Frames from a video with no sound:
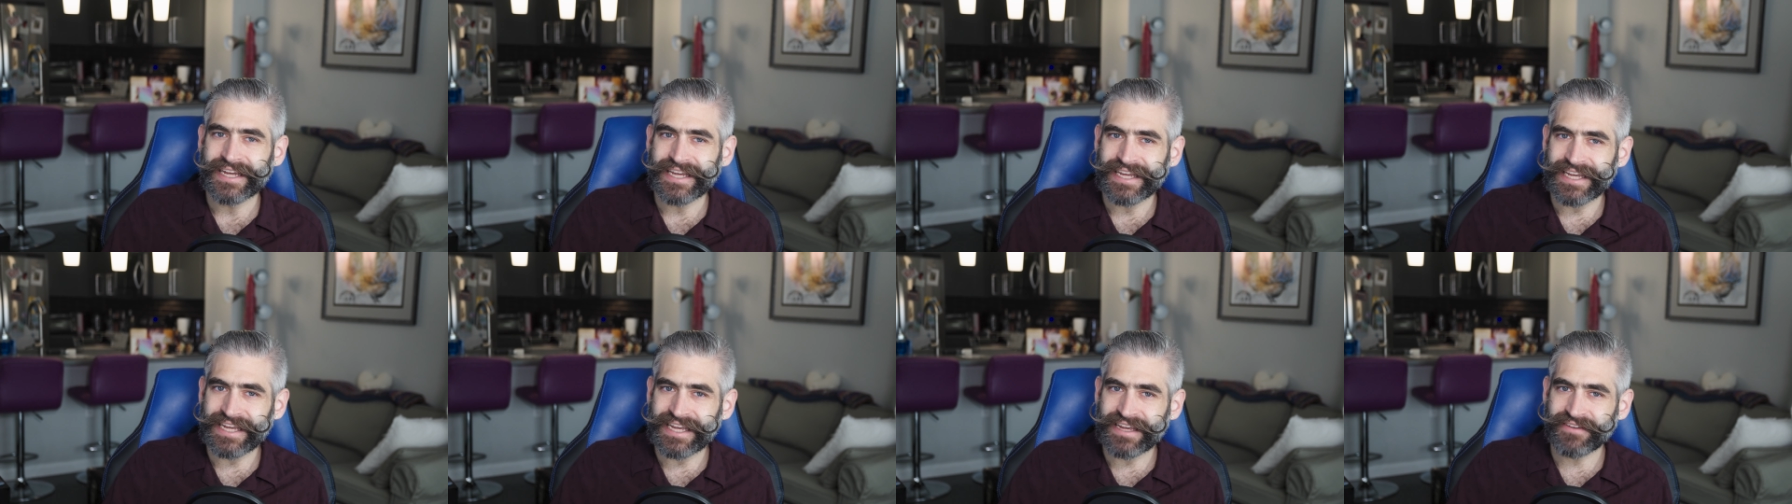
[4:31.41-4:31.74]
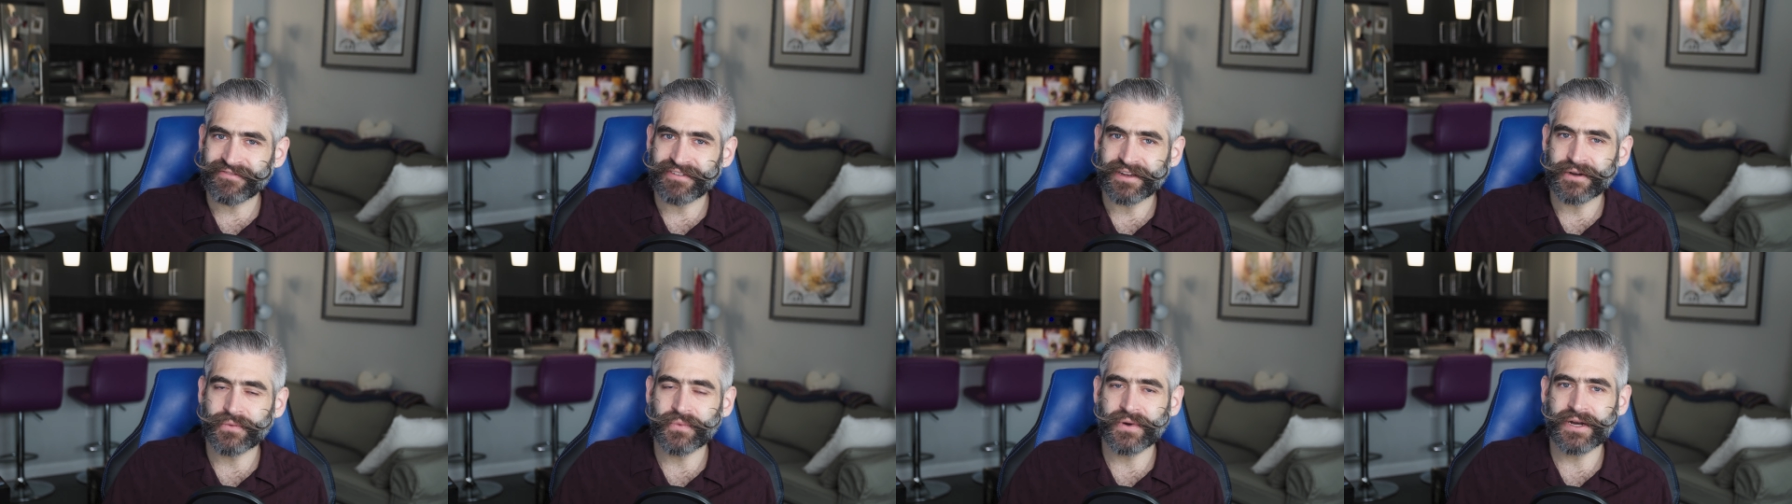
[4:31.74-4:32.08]

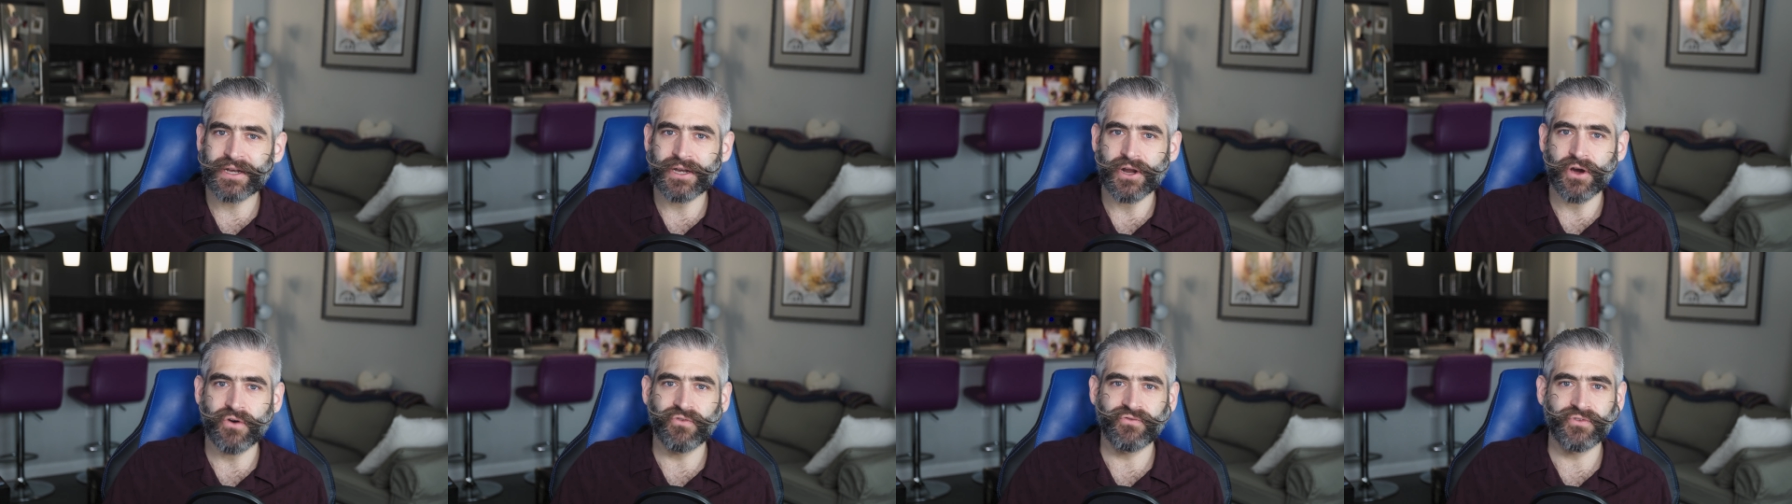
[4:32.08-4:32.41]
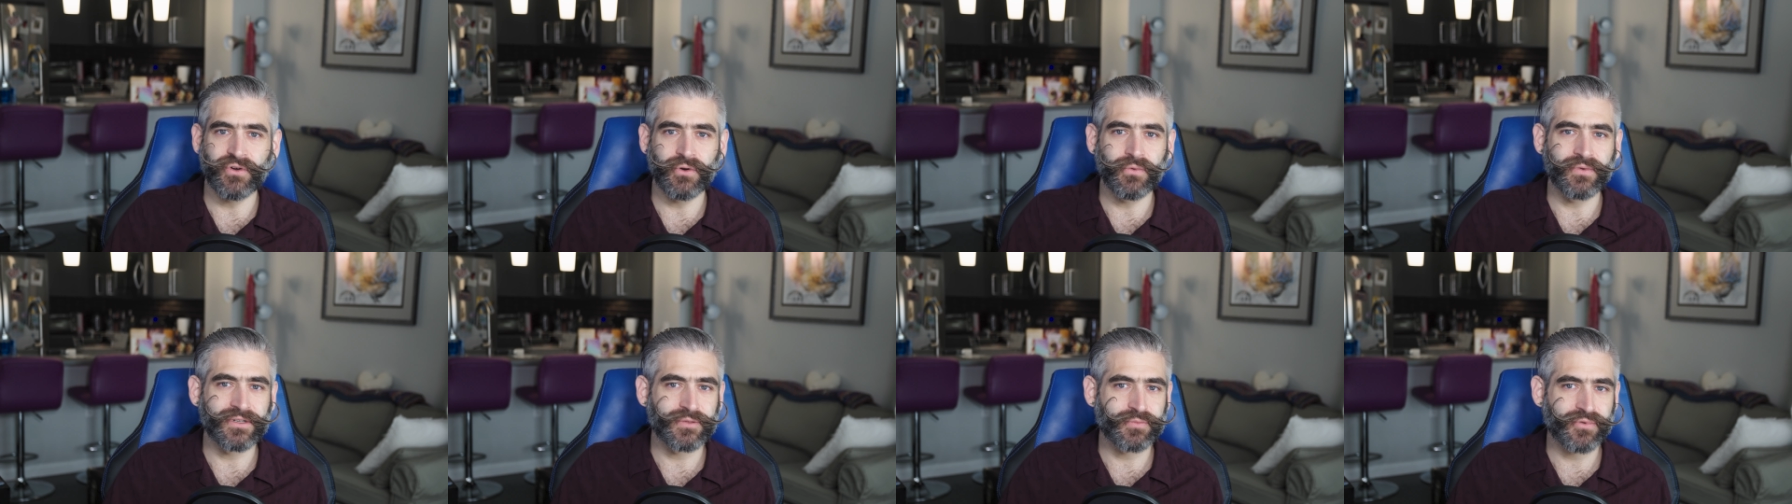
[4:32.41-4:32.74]
even when no
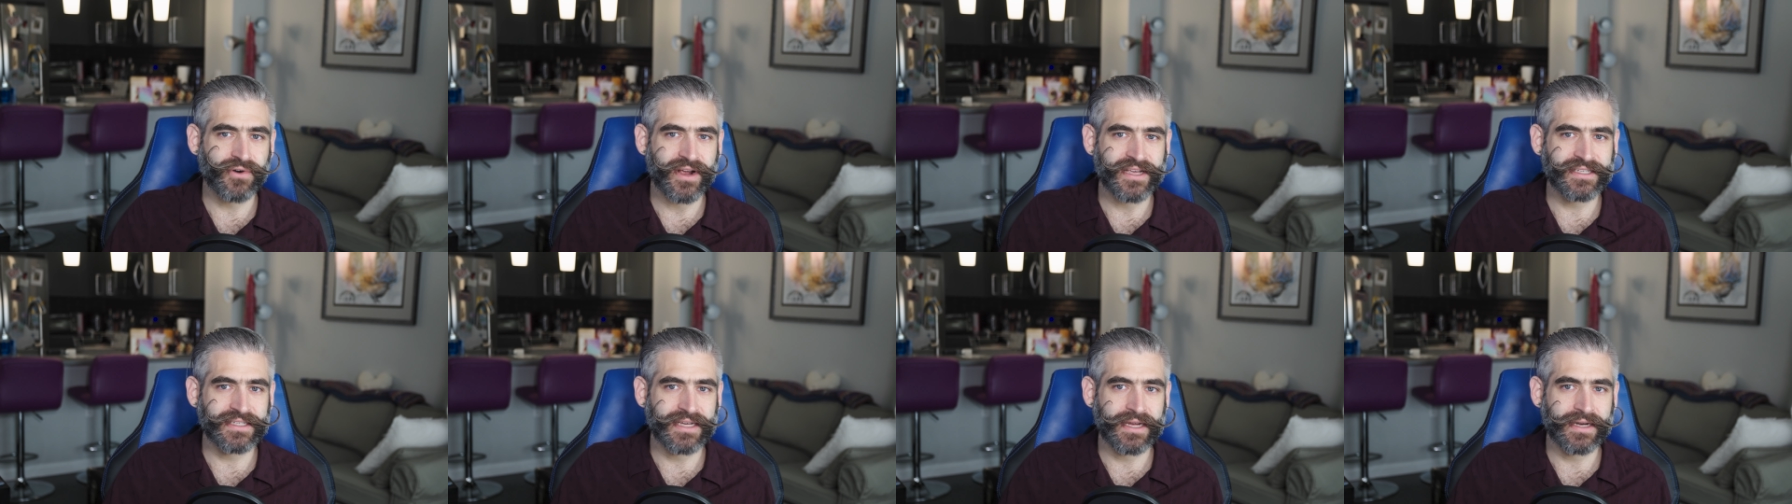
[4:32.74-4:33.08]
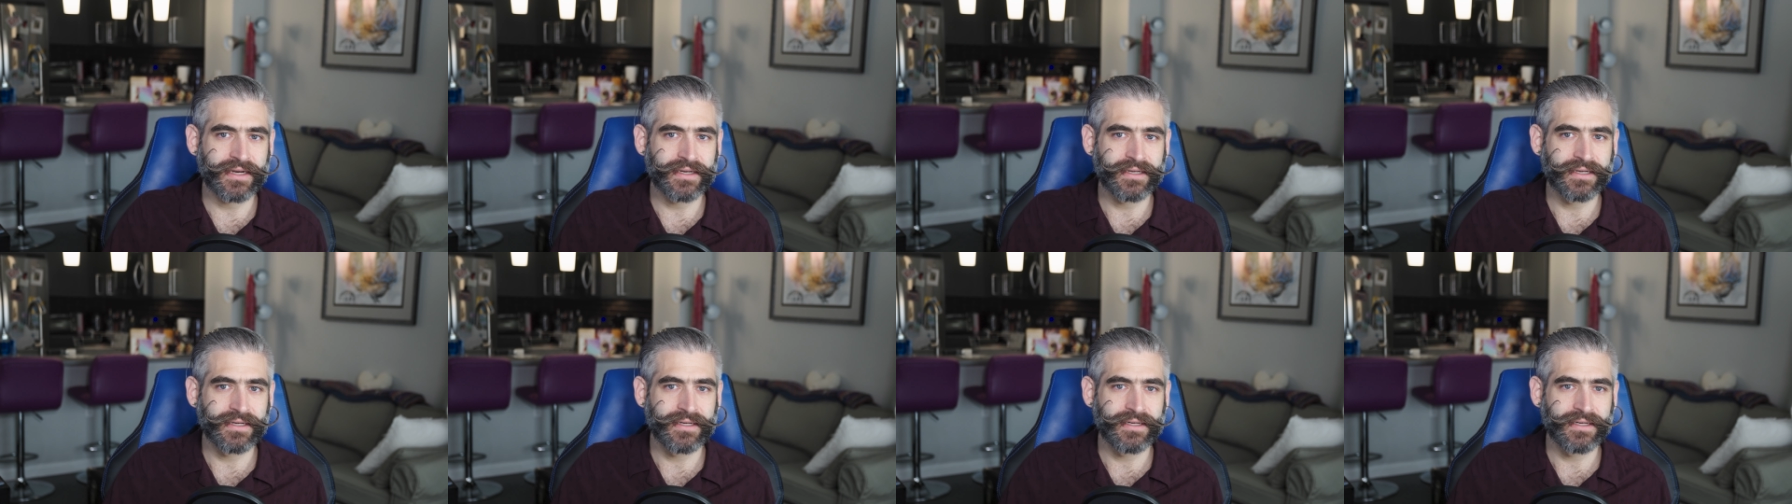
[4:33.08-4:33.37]
food was present.